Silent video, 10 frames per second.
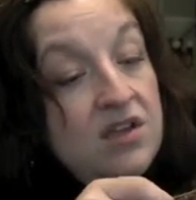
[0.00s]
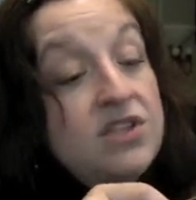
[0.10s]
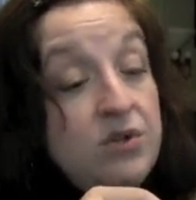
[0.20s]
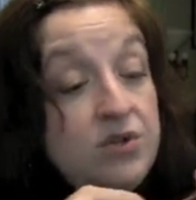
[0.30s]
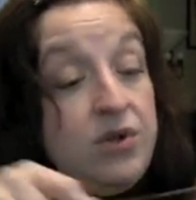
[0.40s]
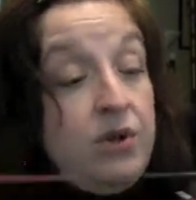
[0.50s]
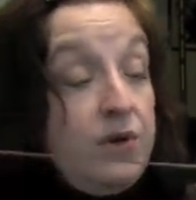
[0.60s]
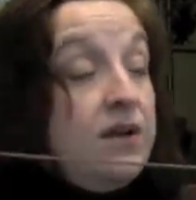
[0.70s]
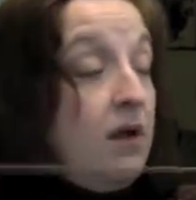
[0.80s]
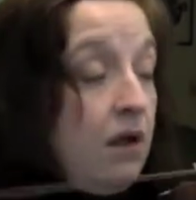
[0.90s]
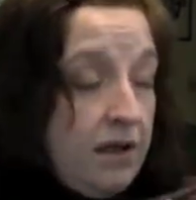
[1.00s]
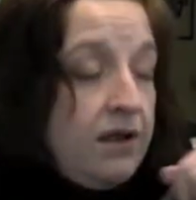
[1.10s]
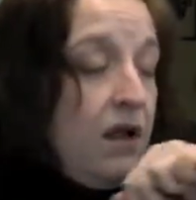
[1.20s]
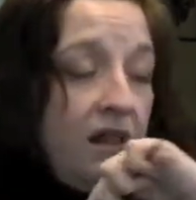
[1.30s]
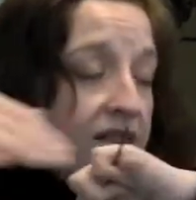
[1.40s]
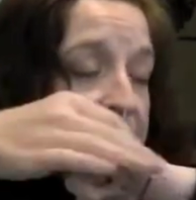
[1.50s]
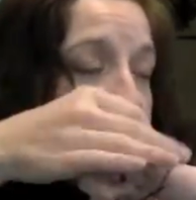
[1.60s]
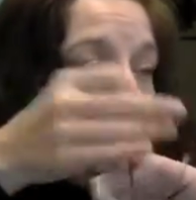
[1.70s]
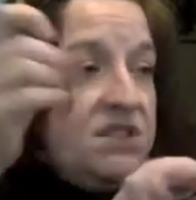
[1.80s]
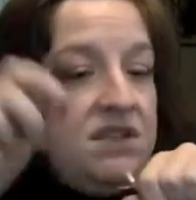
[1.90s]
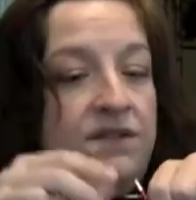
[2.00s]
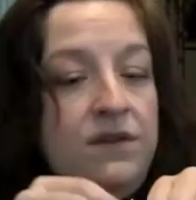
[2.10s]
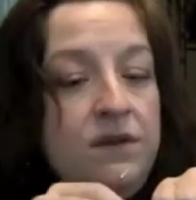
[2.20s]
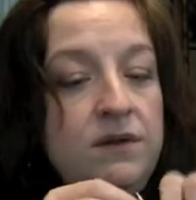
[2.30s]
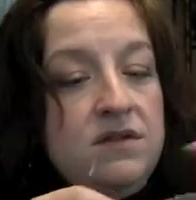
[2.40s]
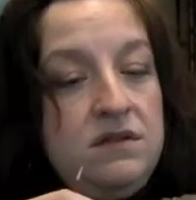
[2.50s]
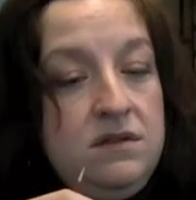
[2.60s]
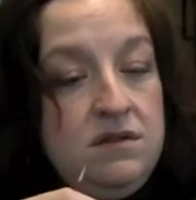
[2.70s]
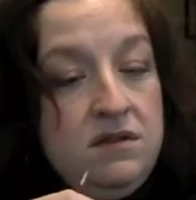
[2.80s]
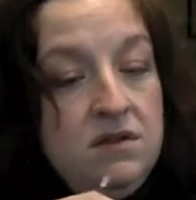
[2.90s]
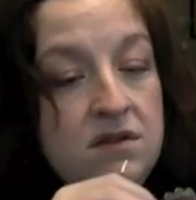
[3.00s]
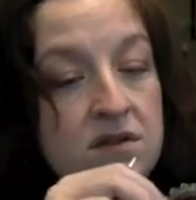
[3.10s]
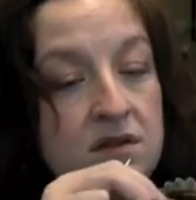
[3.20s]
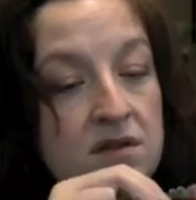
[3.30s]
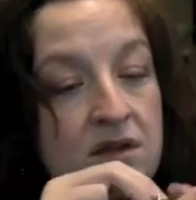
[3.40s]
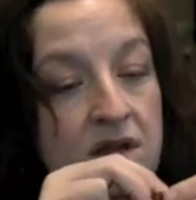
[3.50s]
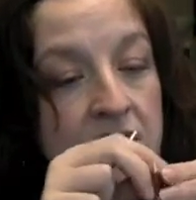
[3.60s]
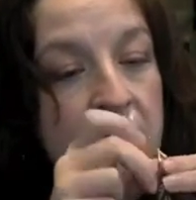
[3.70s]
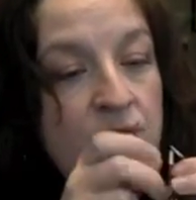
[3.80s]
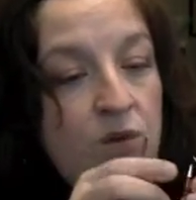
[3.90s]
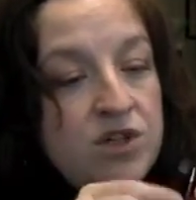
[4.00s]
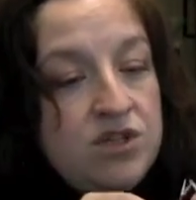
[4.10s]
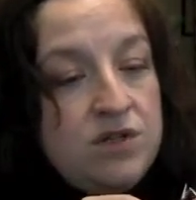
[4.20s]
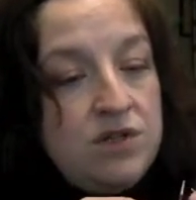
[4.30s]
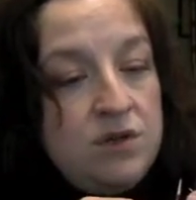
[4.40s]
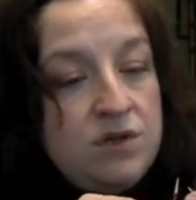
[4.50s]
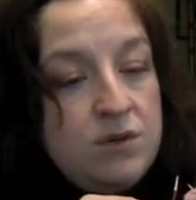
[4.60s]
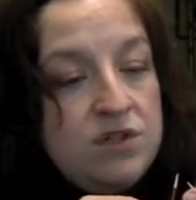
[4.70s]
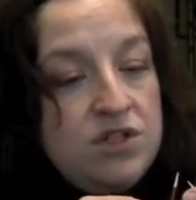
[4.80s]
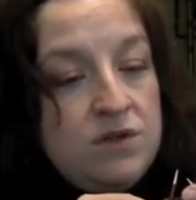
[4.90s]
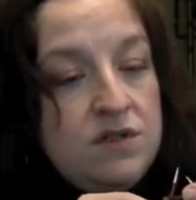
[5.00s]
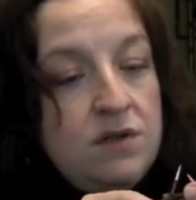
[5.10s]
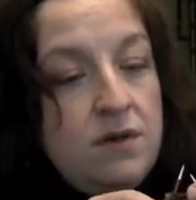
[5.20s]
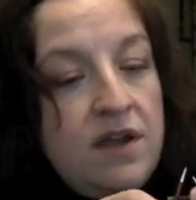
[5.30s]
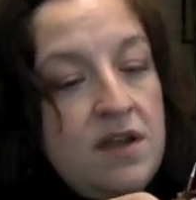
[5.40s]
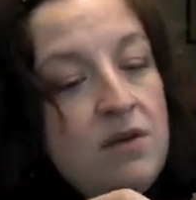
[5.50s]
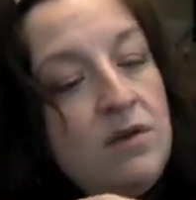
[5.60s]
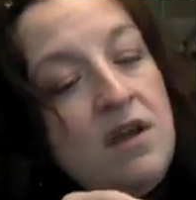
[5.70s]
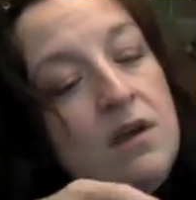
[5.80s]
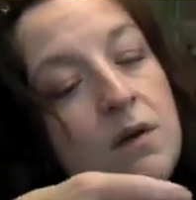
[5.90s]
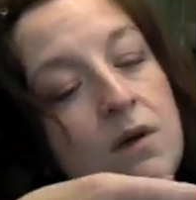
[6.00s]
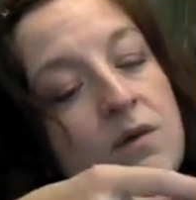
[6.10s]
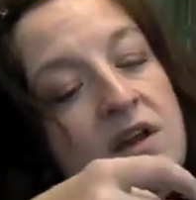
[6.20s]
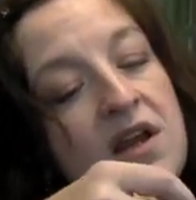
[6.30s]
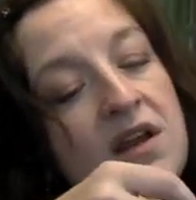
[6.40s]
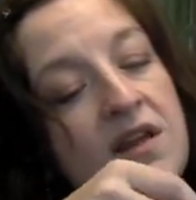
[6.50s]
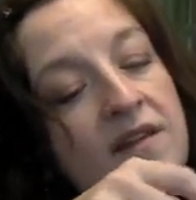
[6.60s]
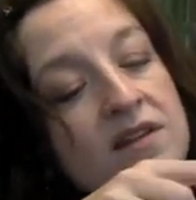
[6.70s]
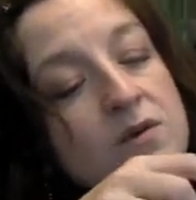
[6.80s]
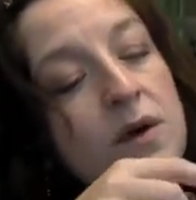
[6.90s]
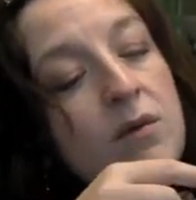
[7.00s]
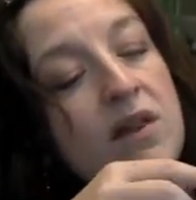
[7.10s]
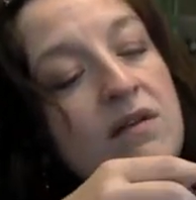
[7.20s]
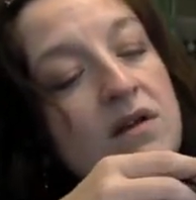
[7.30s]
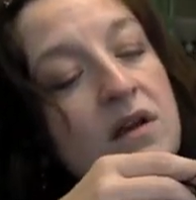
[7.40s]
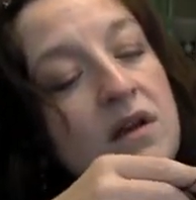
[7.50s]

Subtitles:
So true. All the same stuff holds. What you do is what you do, and you knit your own knit, and that's why we love